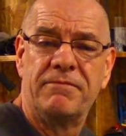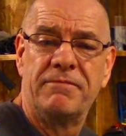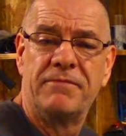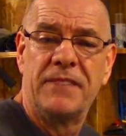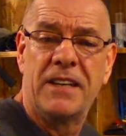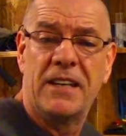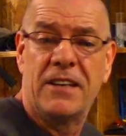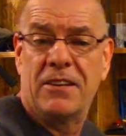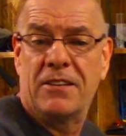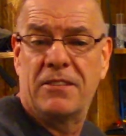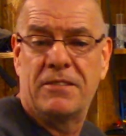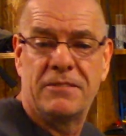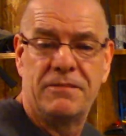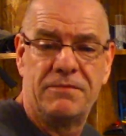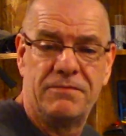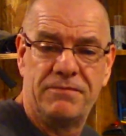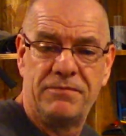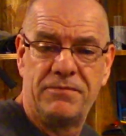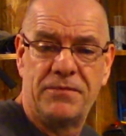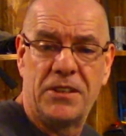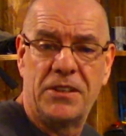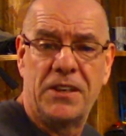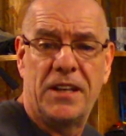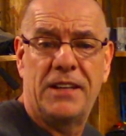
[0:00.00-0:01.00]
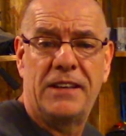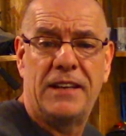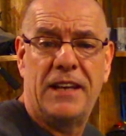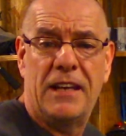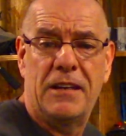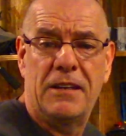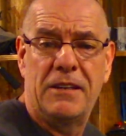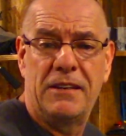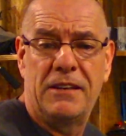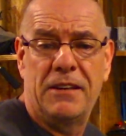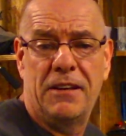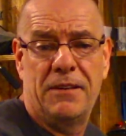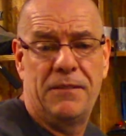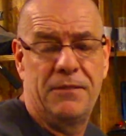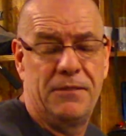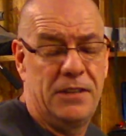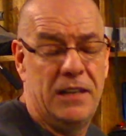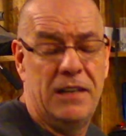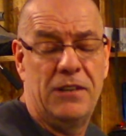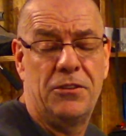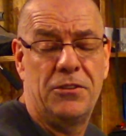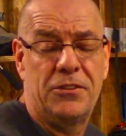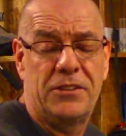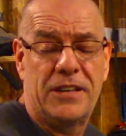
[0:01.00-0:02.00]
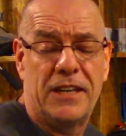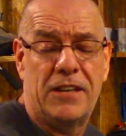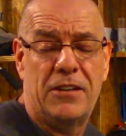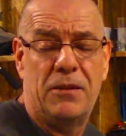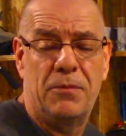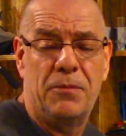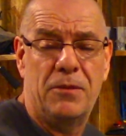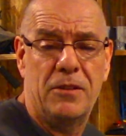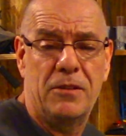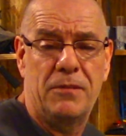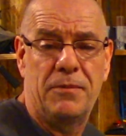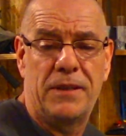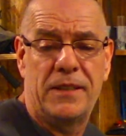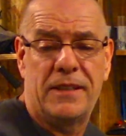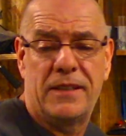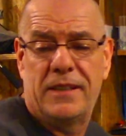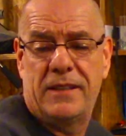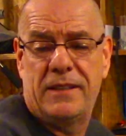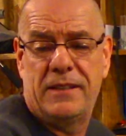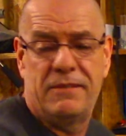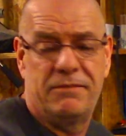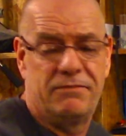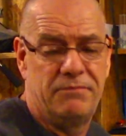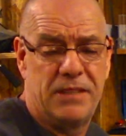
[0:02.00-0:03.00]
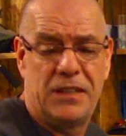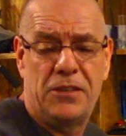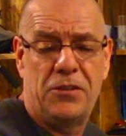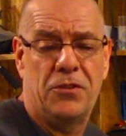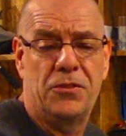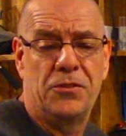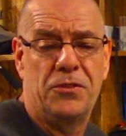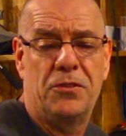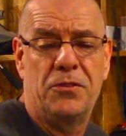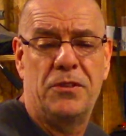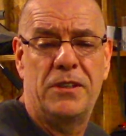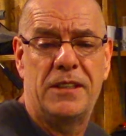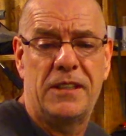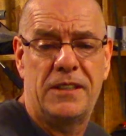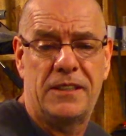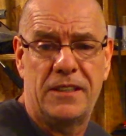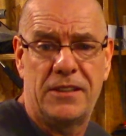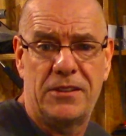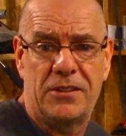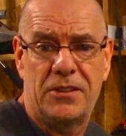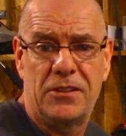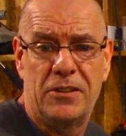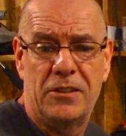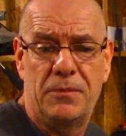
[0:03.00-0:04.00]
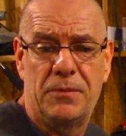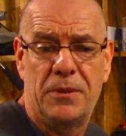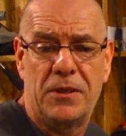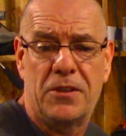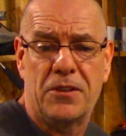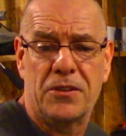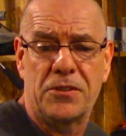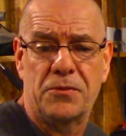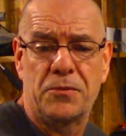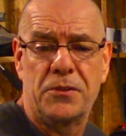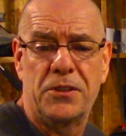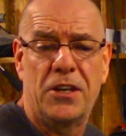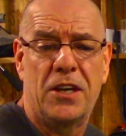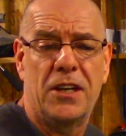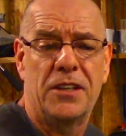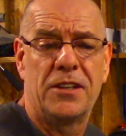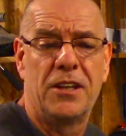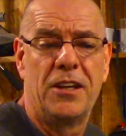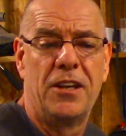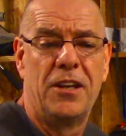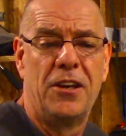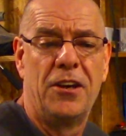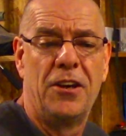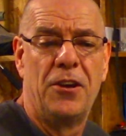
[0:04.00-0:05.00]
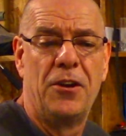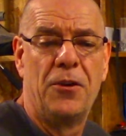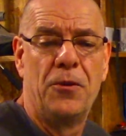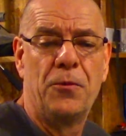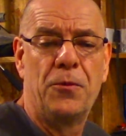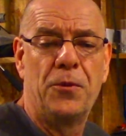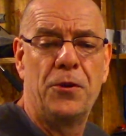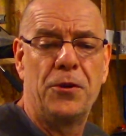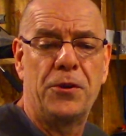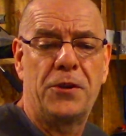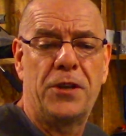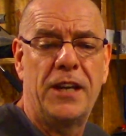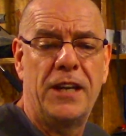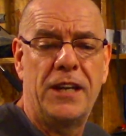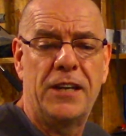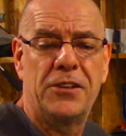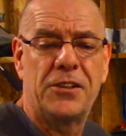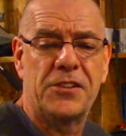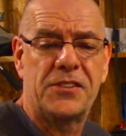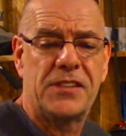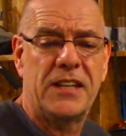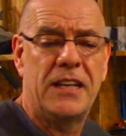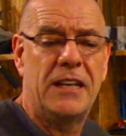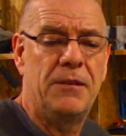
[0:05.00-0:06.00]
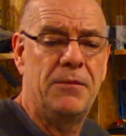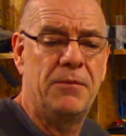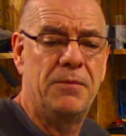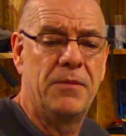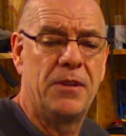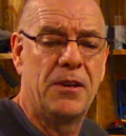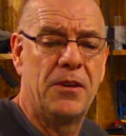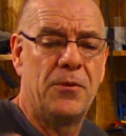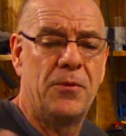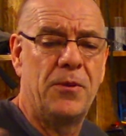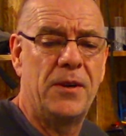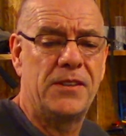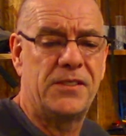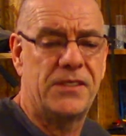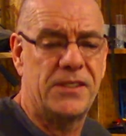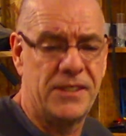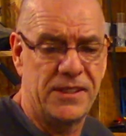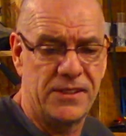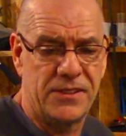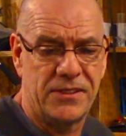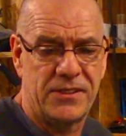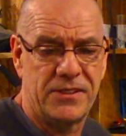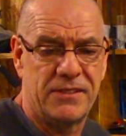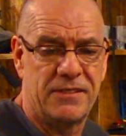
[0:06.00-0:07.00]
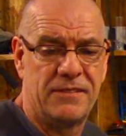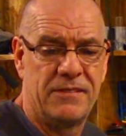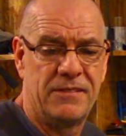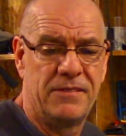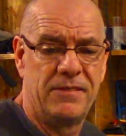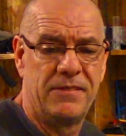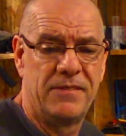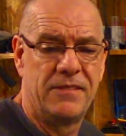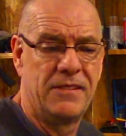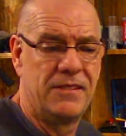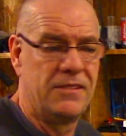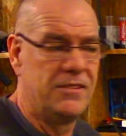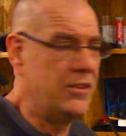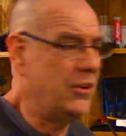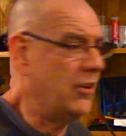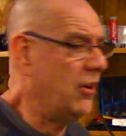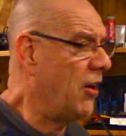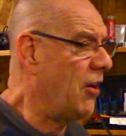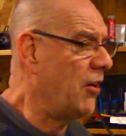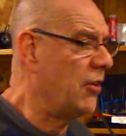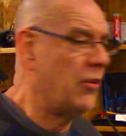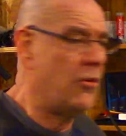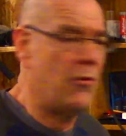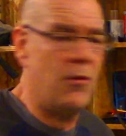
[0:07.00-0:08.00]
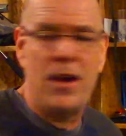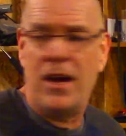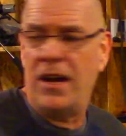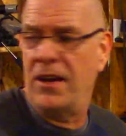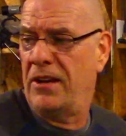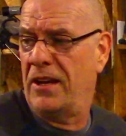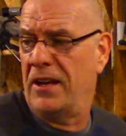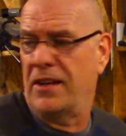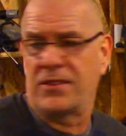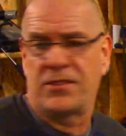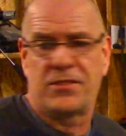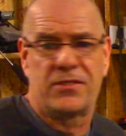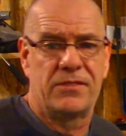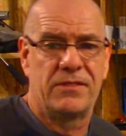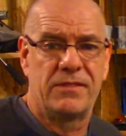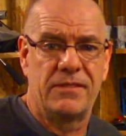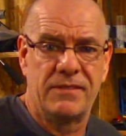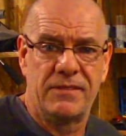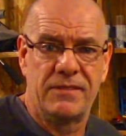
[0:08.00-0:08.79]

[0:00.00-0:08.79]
You know, they're not that. They look terrible, but they don't do anything to you because we're not working in the same resonance. They're all around us.